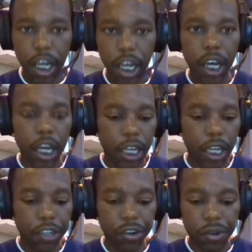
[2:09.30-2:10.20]
uh,
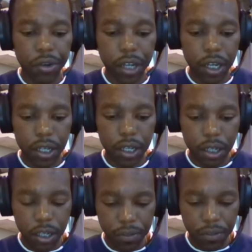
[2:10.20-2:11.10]
you know
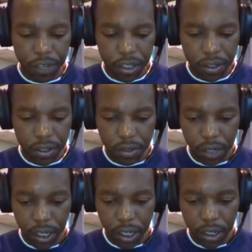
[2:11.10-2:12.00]
oh, i failed
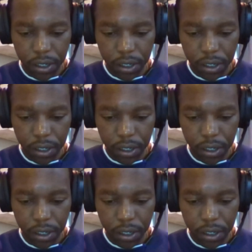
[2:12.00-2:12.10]
why